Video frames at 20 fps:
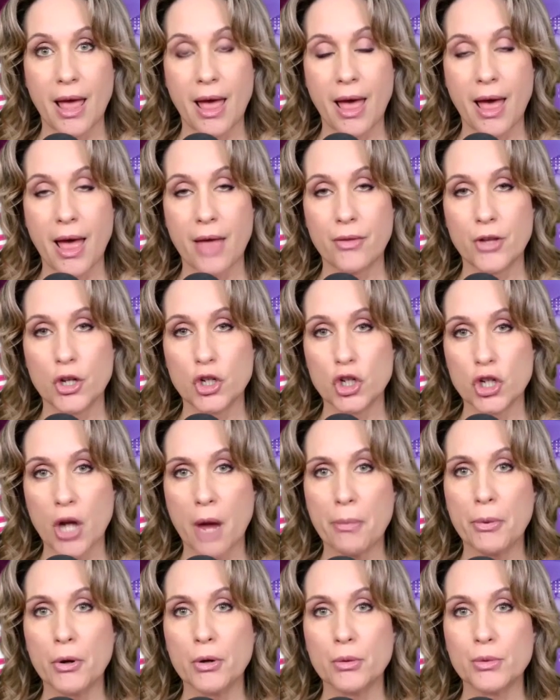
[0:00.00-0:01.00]
And then
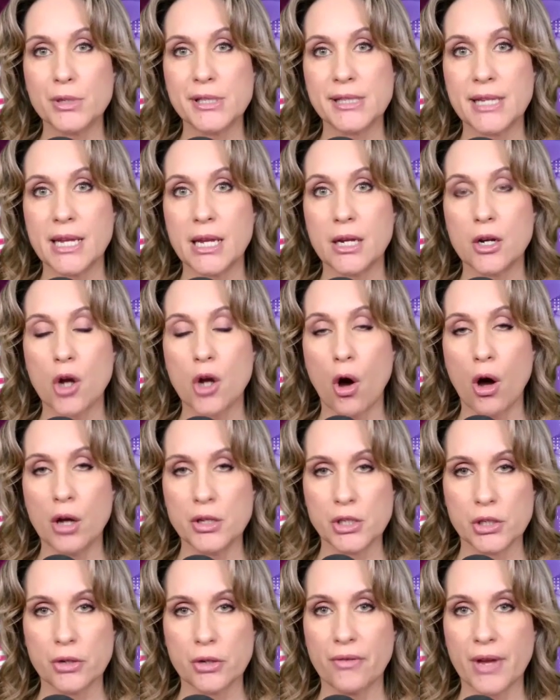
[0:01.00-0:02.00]
Sheppard was seen
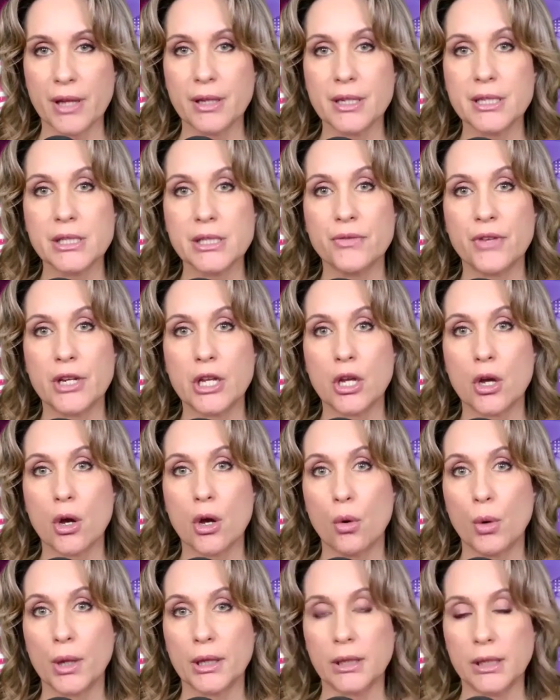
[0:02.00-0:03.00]
on surveillance
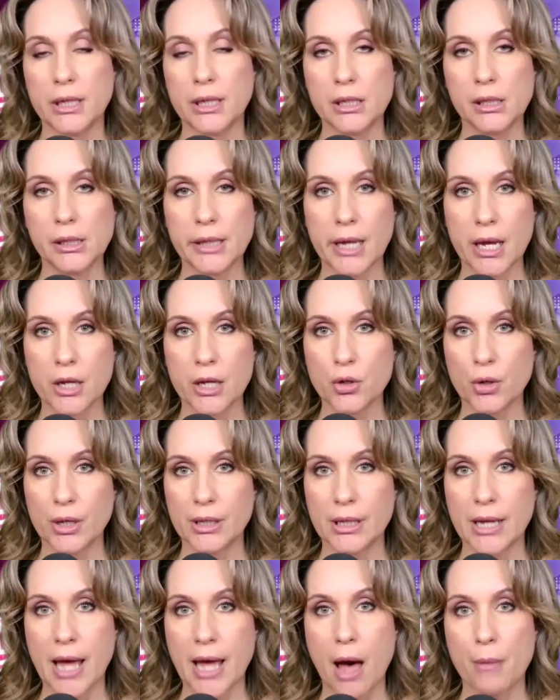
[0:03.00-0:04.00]
video illegally
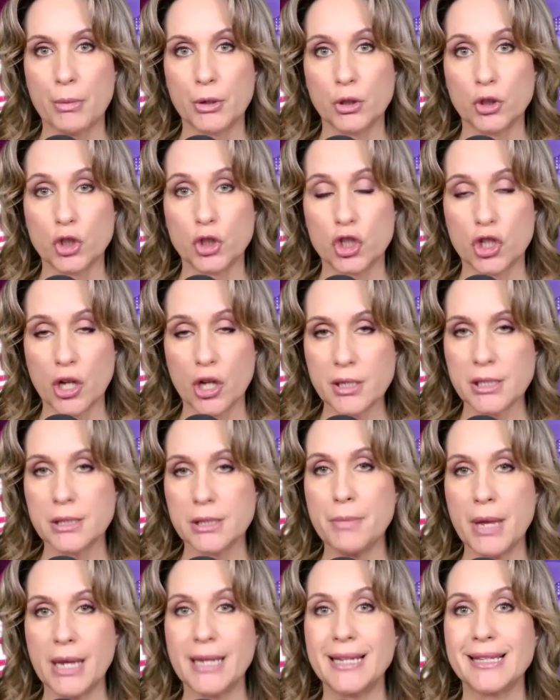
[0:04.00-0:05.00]
entering the Capitol just
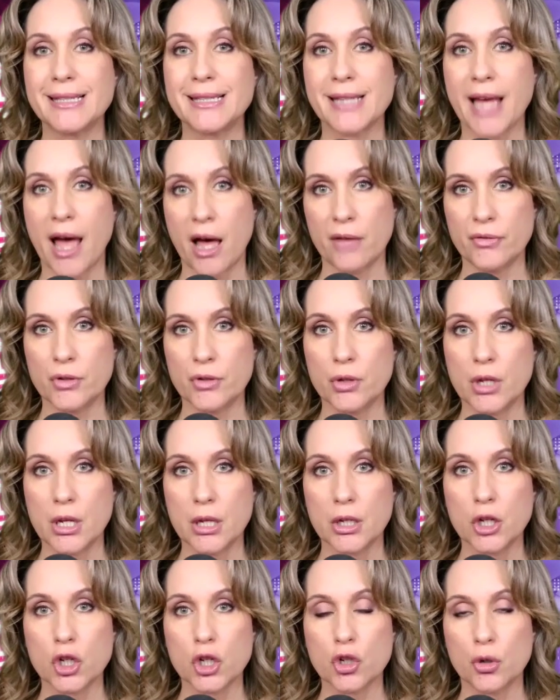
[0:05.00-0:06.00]
minutes after
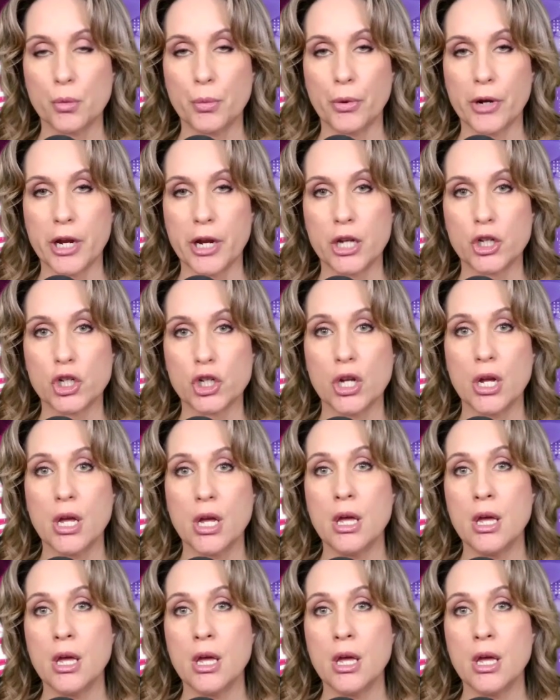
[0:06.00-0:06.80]
the initial breach.